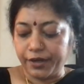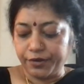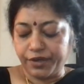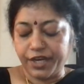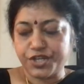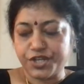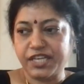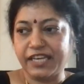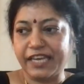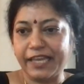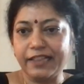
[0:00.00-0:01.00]

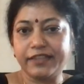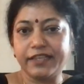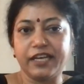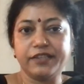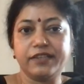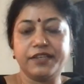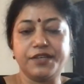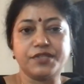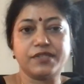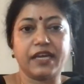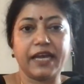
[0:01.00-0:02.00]
education and health and other
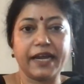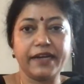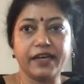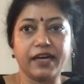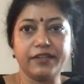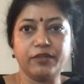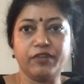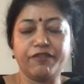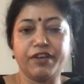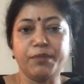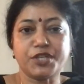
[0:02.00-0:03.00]
things and other
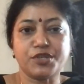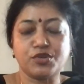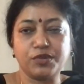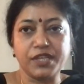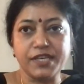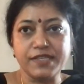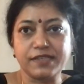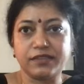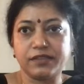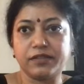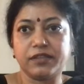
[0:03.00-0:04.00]
welfare measures to these
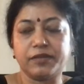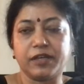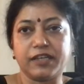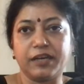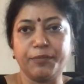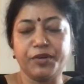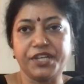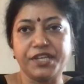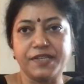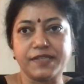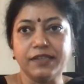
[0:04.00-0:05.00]

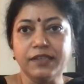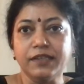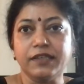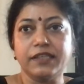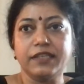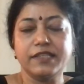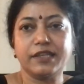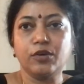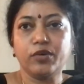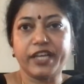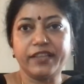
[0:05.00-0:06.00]
communities. Then he
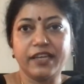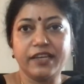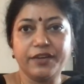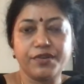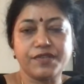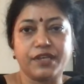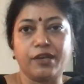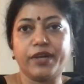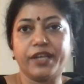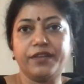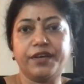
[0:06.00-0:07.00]
said, look at their literacy,
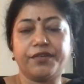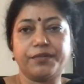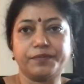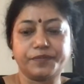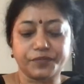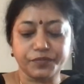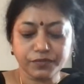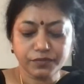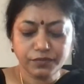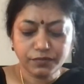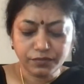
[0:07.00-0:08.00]
look at their
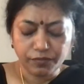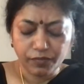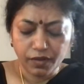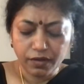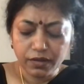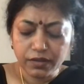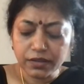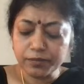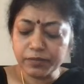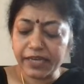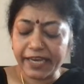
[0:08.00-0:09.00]

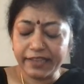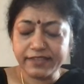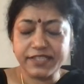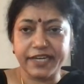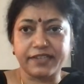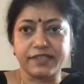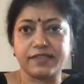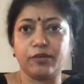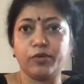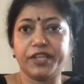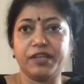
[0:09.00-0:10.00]
health status,
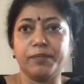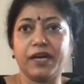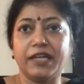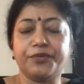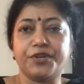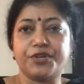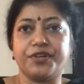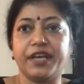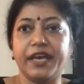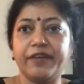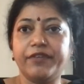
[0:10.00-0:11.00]
they look at their
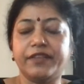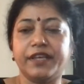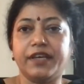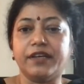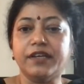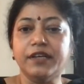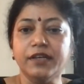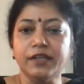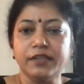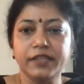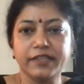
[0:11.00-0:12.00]
malnutrition, everything.
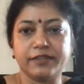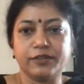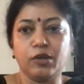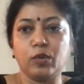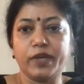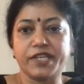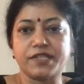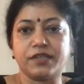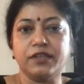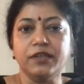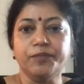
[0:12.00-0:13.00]
These are the lowest.